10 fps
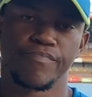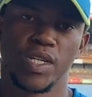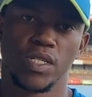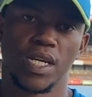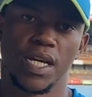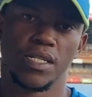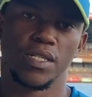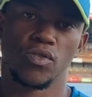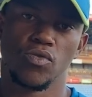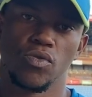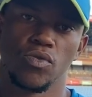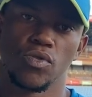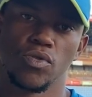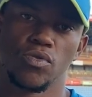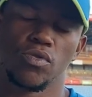excited to,
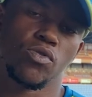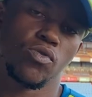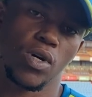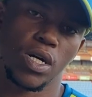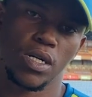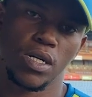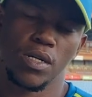to, to do well.